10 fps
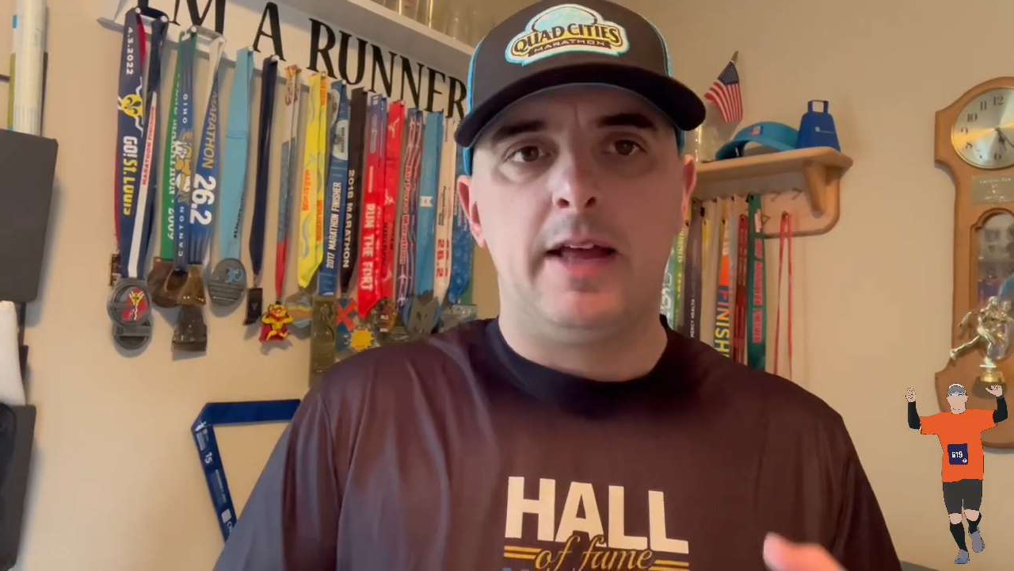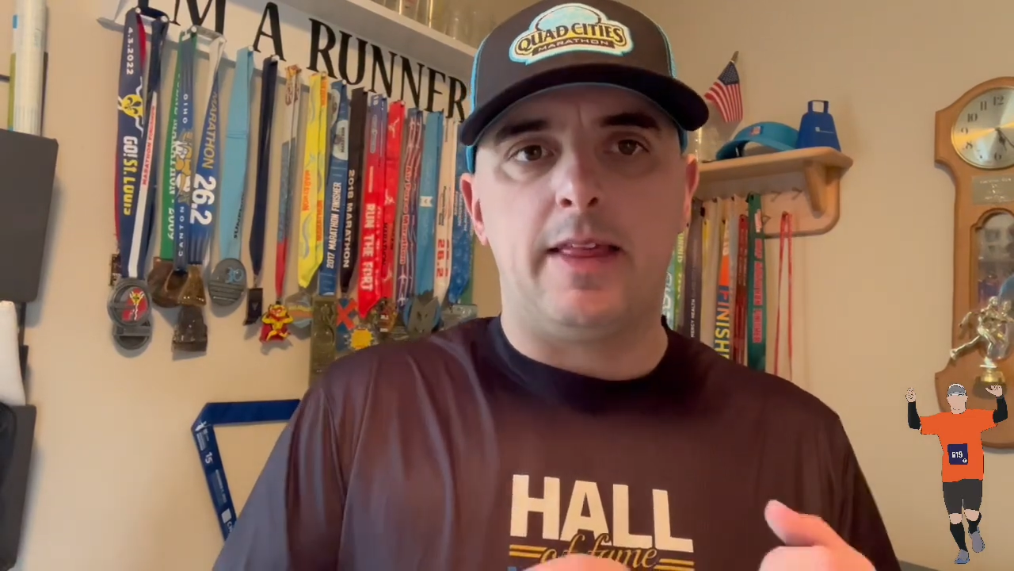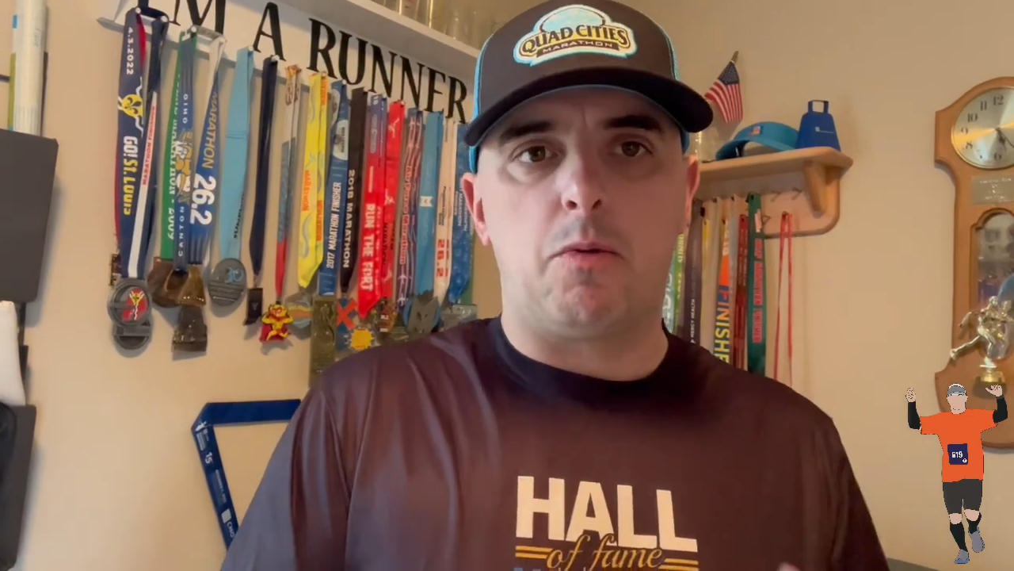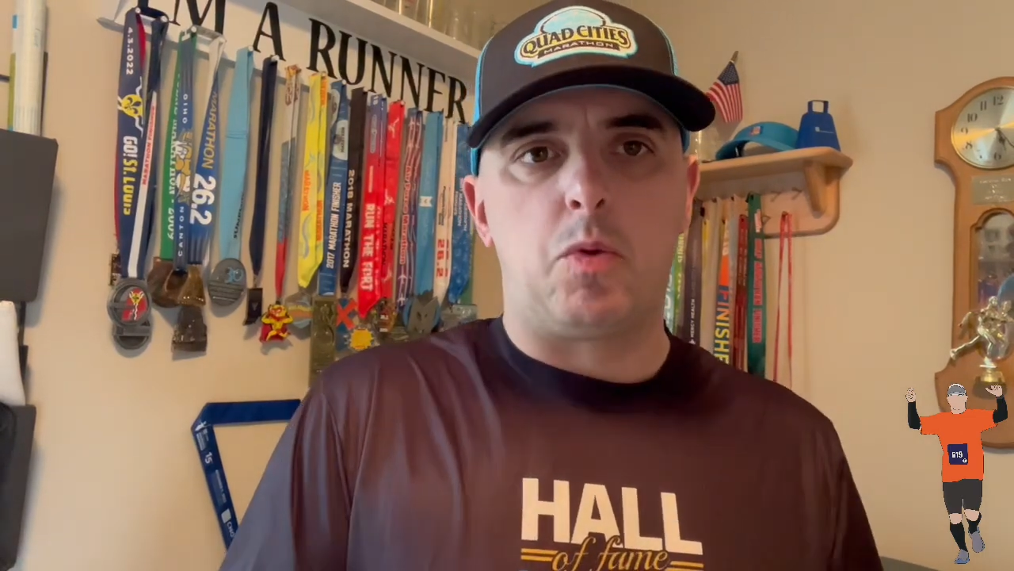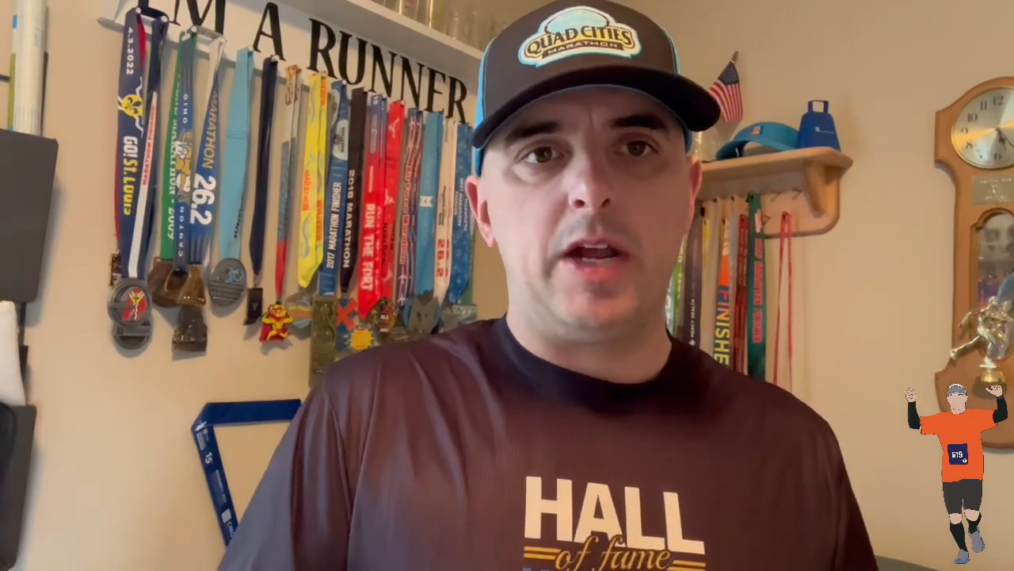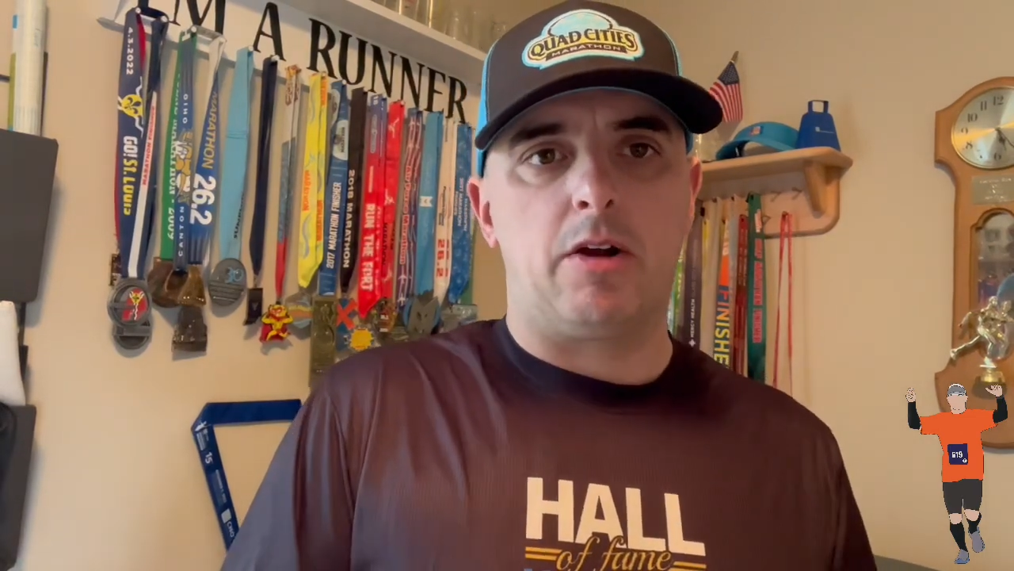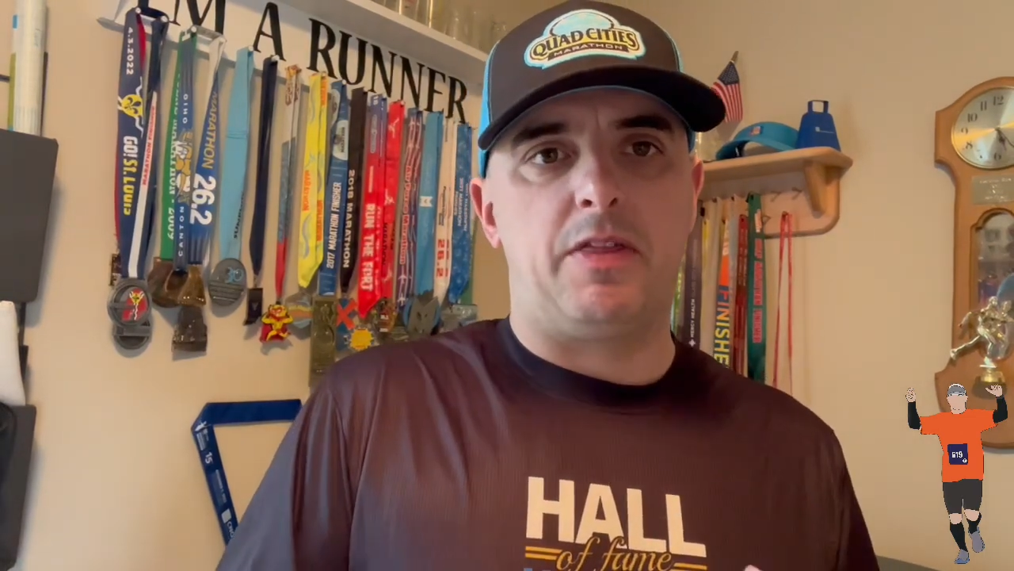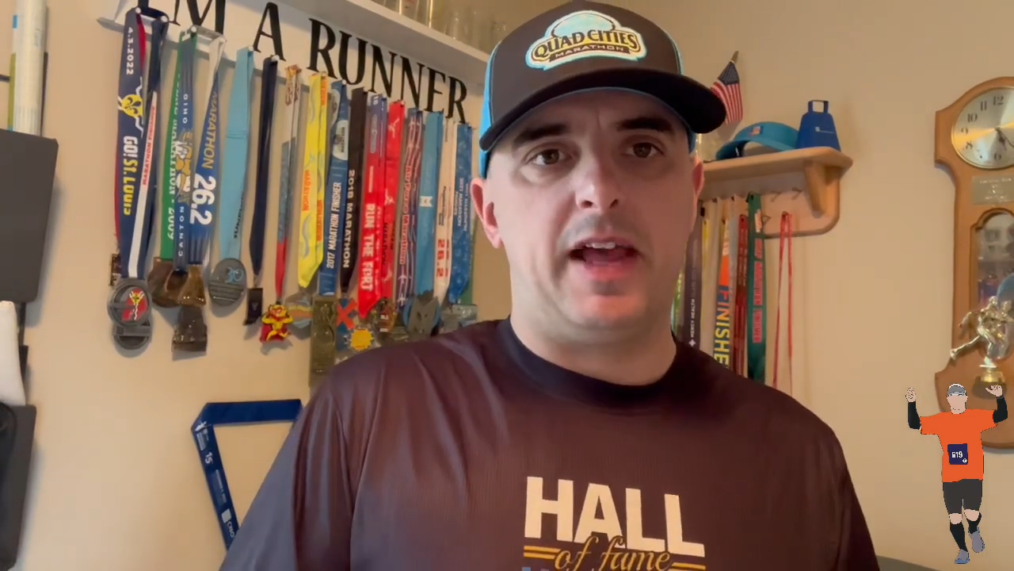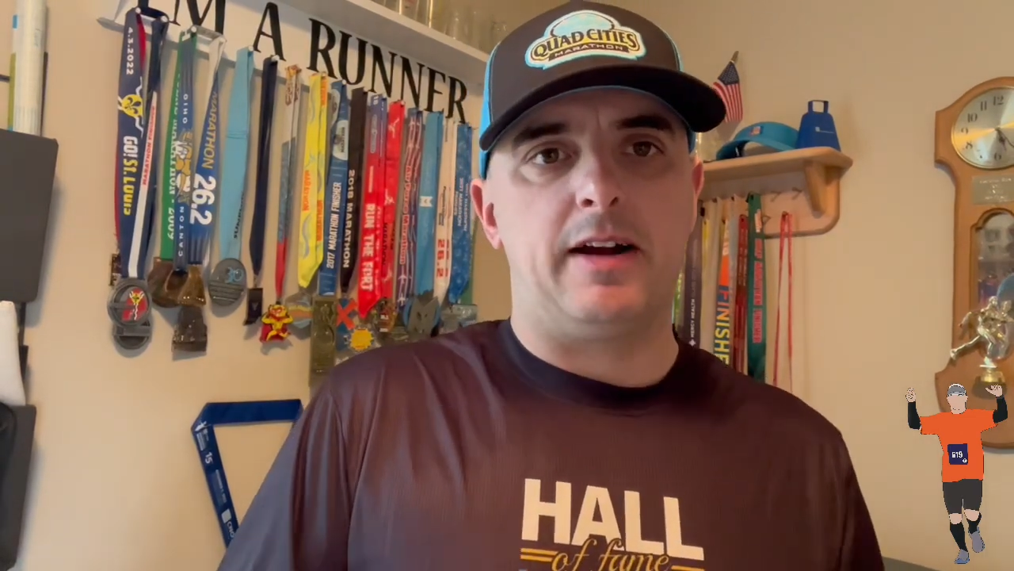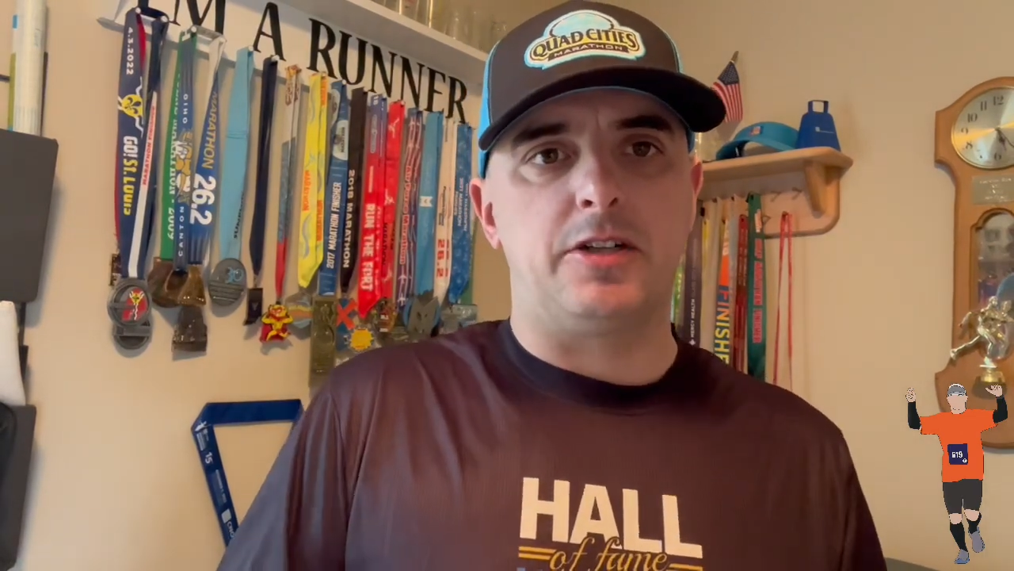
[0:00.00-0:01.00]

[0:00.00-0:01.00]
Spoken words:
we are there